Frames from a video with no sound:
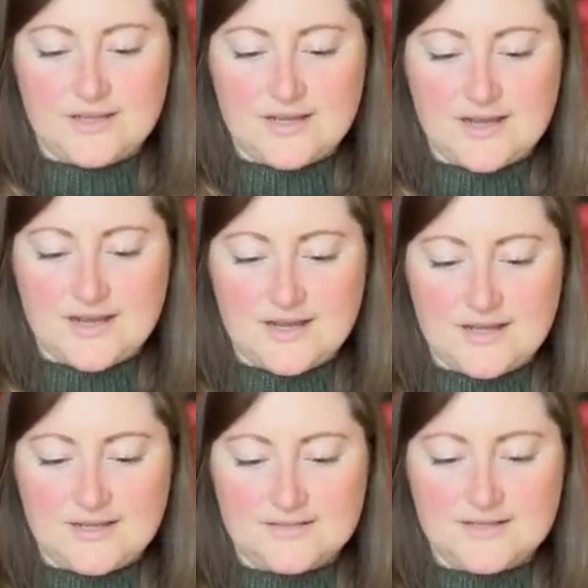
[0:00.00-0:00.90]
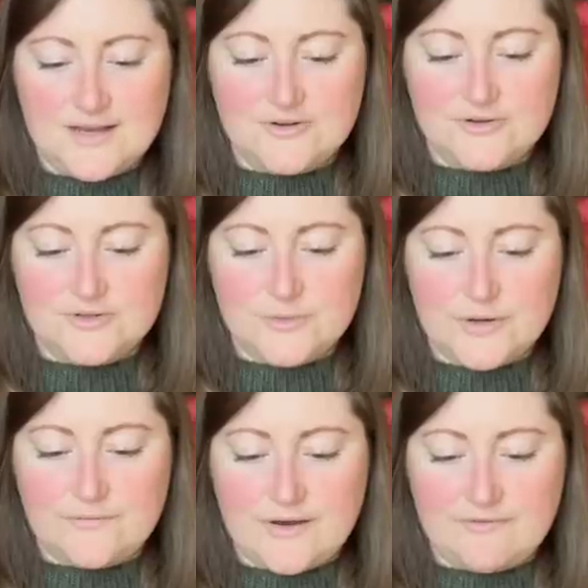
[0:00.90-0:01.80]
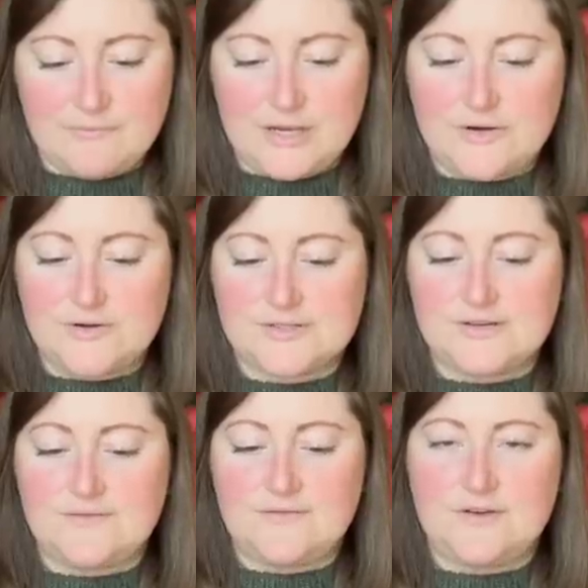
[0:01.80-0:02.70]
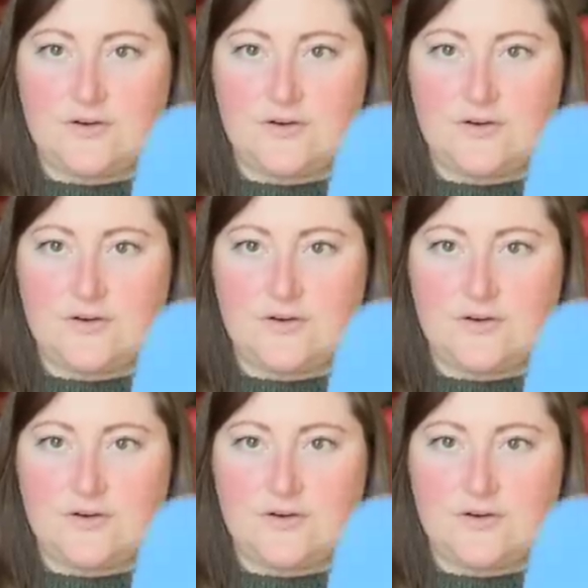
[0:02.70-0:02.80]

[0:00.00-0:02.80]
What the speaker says: has 125 meters and 50